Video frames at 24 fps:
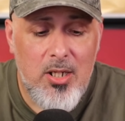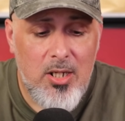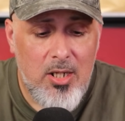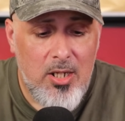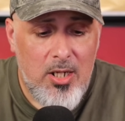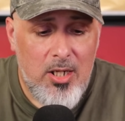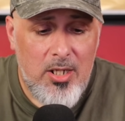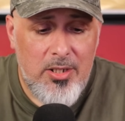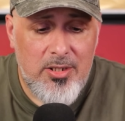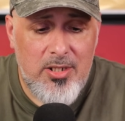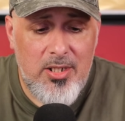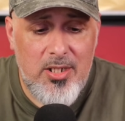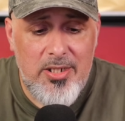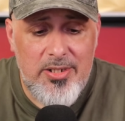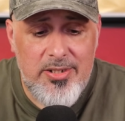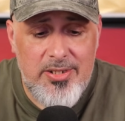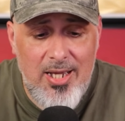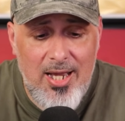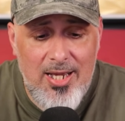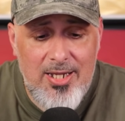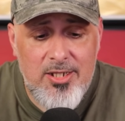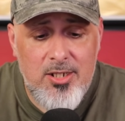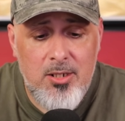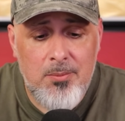to
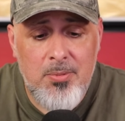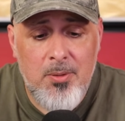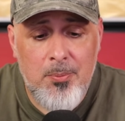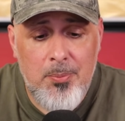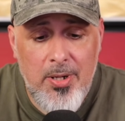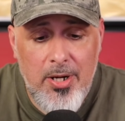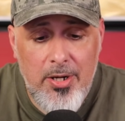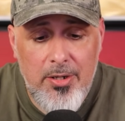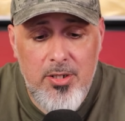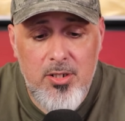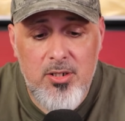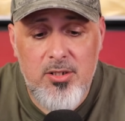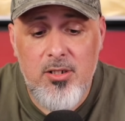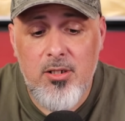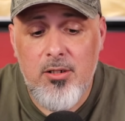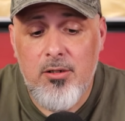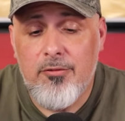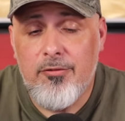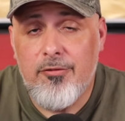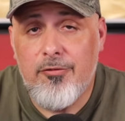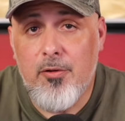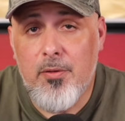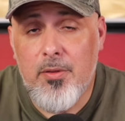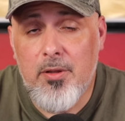Disaster Preparedness
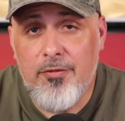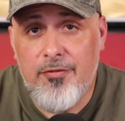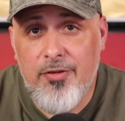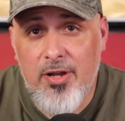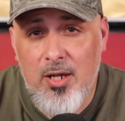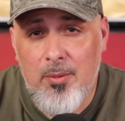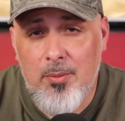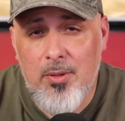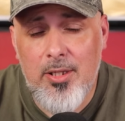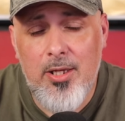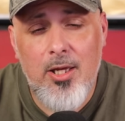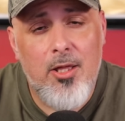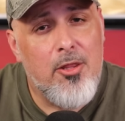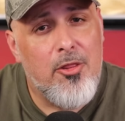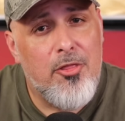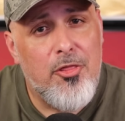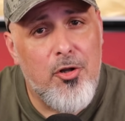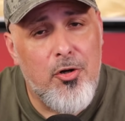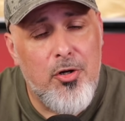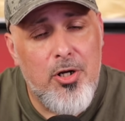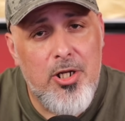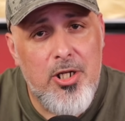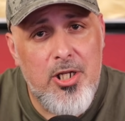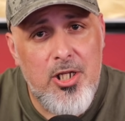for the Family,
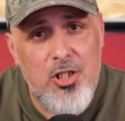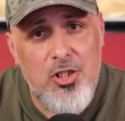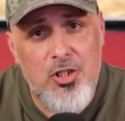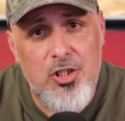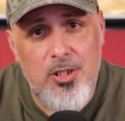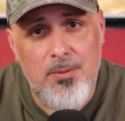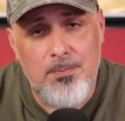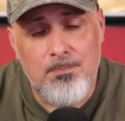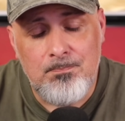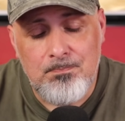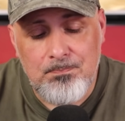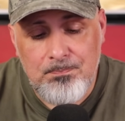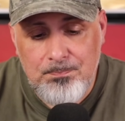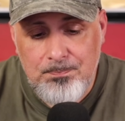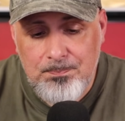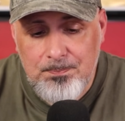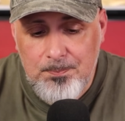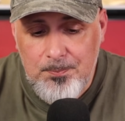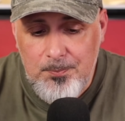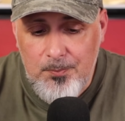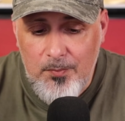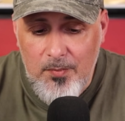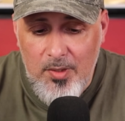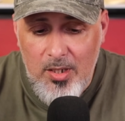third edition.
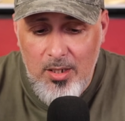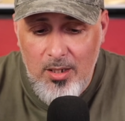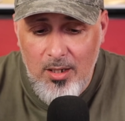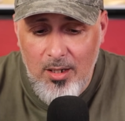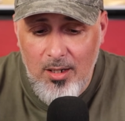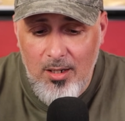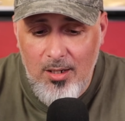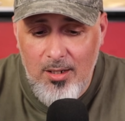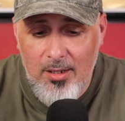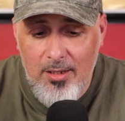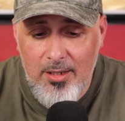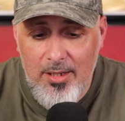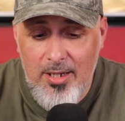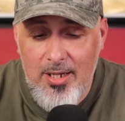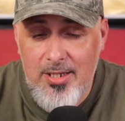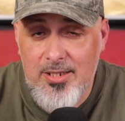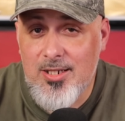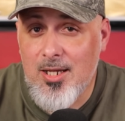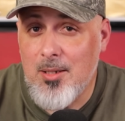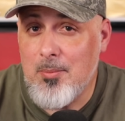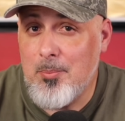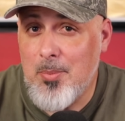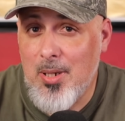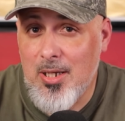Uh, and it's
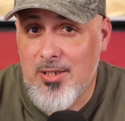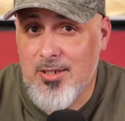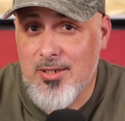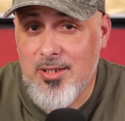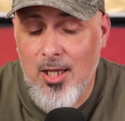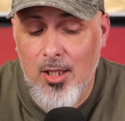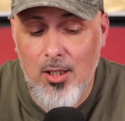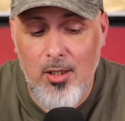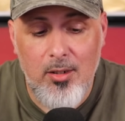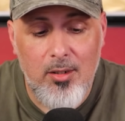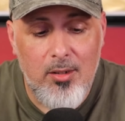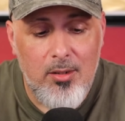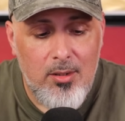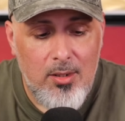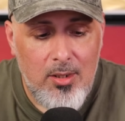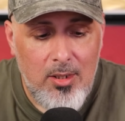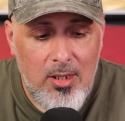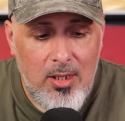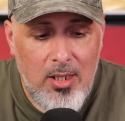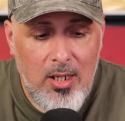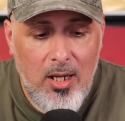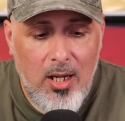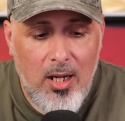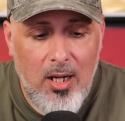a bestseller.
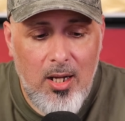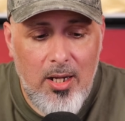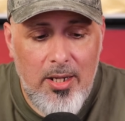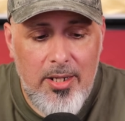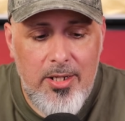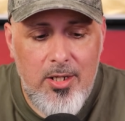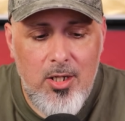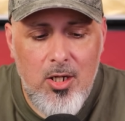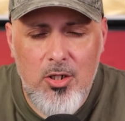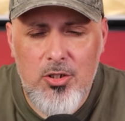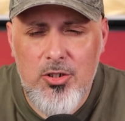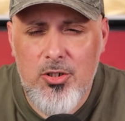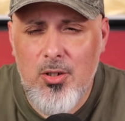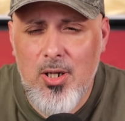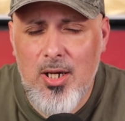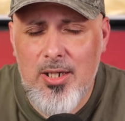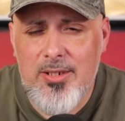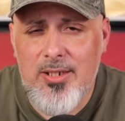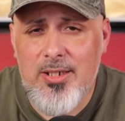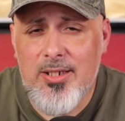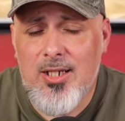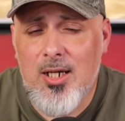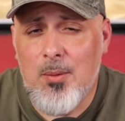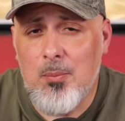Uh, he also has
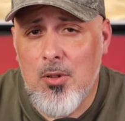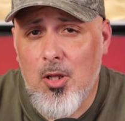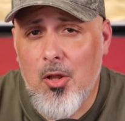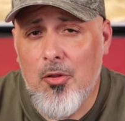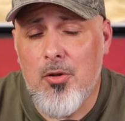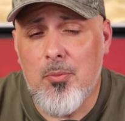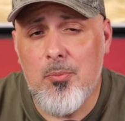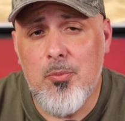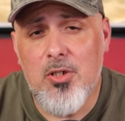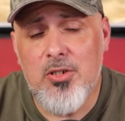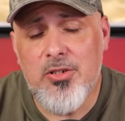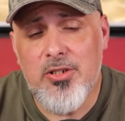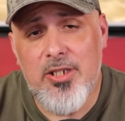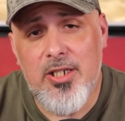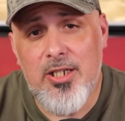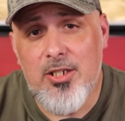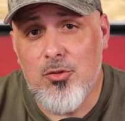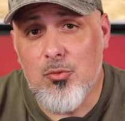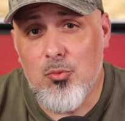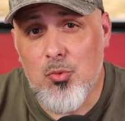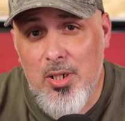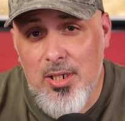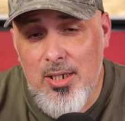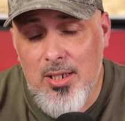a couple other books that he's
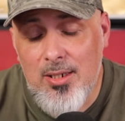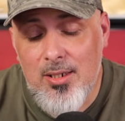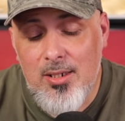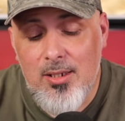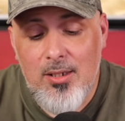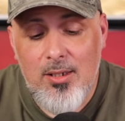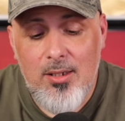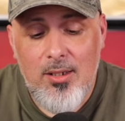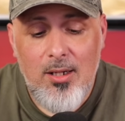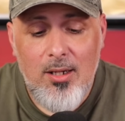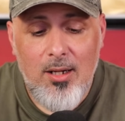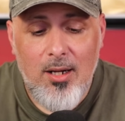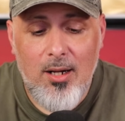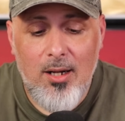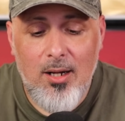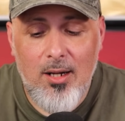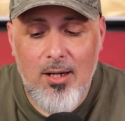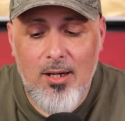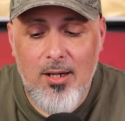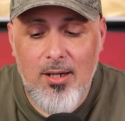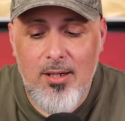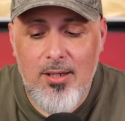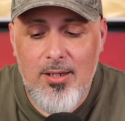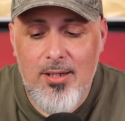written.
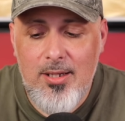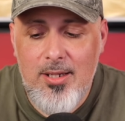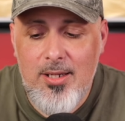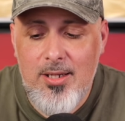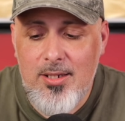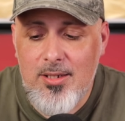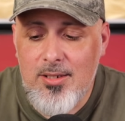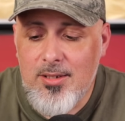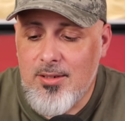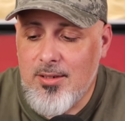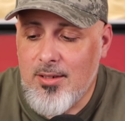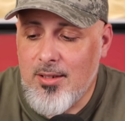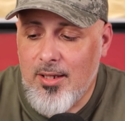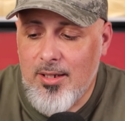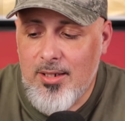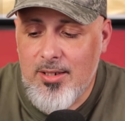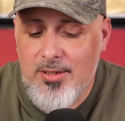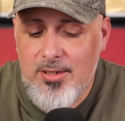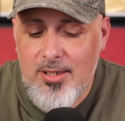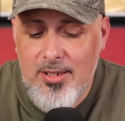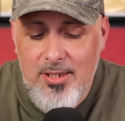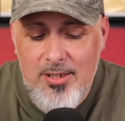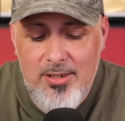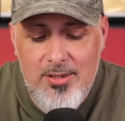Uh, he, like I
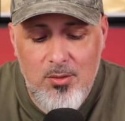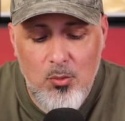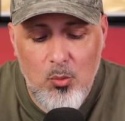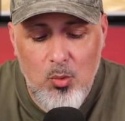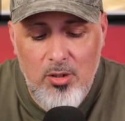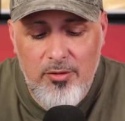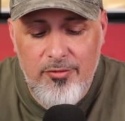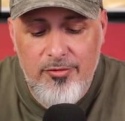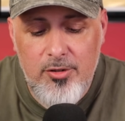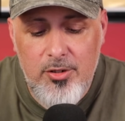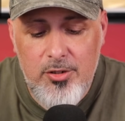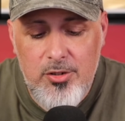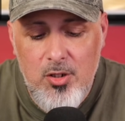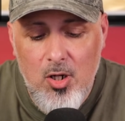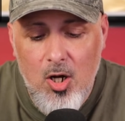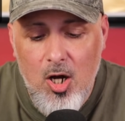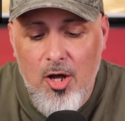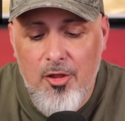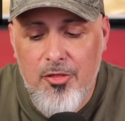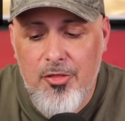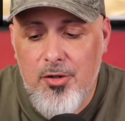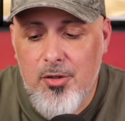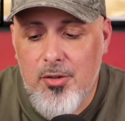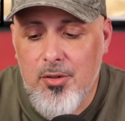said, he's a well-versed
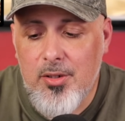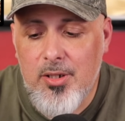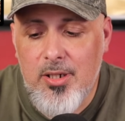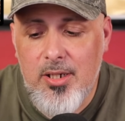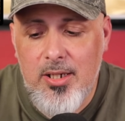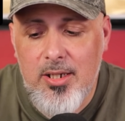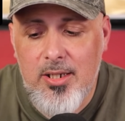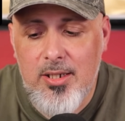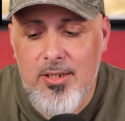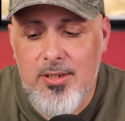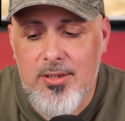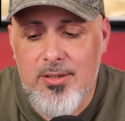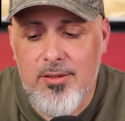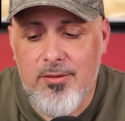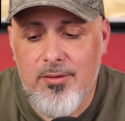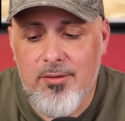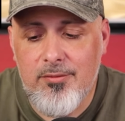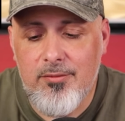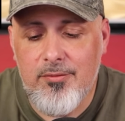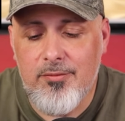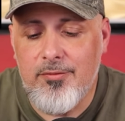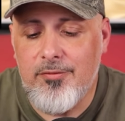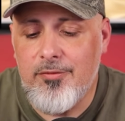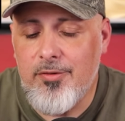author. He is
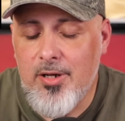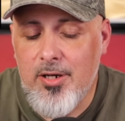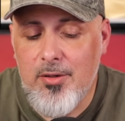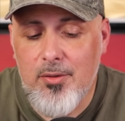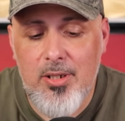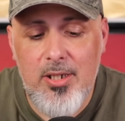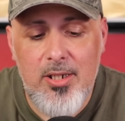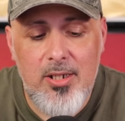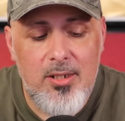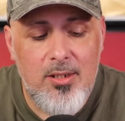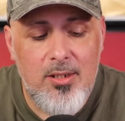very,